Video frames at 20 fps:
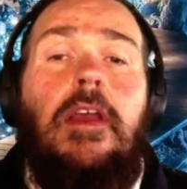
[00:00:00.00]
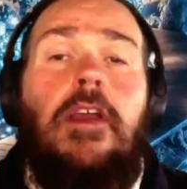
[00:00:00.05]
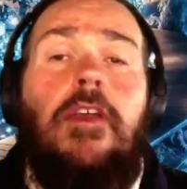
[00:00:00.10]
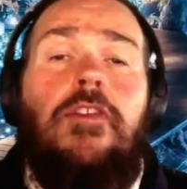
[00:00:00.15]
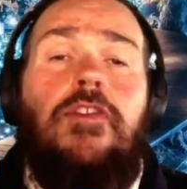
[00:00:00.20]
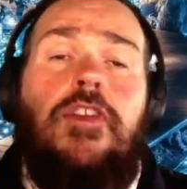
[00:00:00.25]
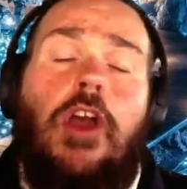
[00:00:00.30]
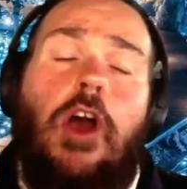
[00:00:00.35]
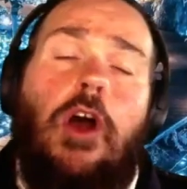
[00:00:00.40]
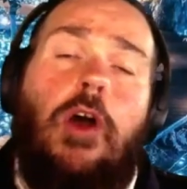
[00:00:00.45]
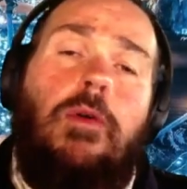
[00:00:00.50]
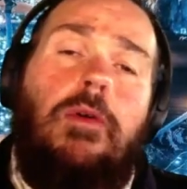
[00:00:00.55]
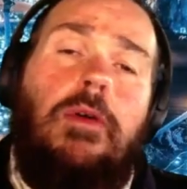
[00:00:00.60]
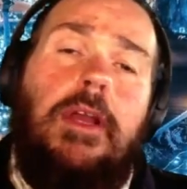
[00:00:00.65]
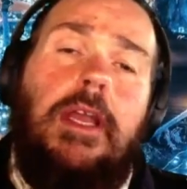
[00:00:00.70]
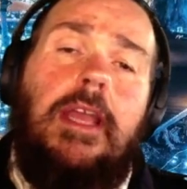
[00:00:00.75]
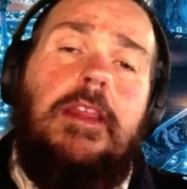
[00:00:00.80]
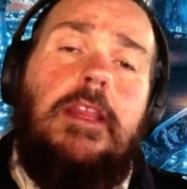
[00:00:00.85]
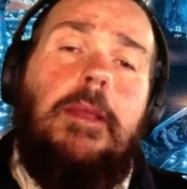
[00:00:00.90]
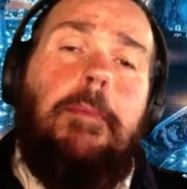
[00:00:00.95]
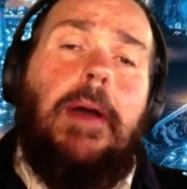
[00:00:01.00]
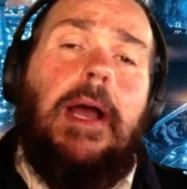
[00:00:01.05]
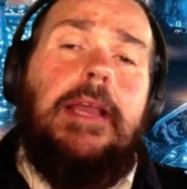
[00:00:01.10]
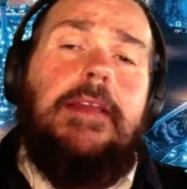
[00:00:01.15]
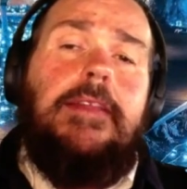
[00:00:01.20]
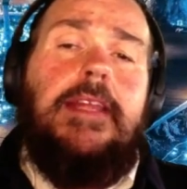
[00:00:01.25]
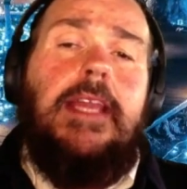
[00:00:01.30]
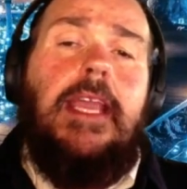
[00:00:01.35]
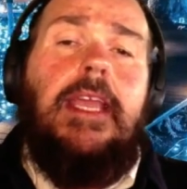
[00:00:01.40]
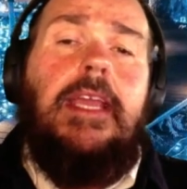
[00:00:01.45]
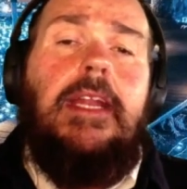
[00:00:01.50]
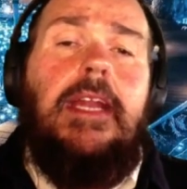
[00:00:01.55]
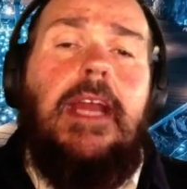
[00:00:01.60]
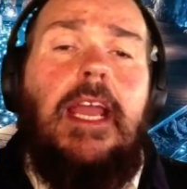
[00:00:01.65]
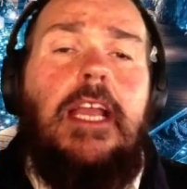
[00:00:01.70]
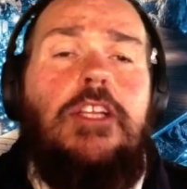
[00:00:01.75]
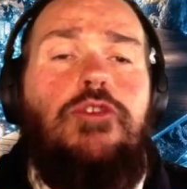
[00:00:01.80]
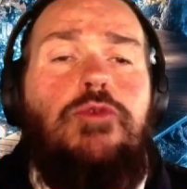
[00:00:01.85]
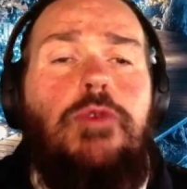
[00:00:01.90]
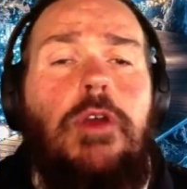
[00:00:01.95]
So in the Piscean age,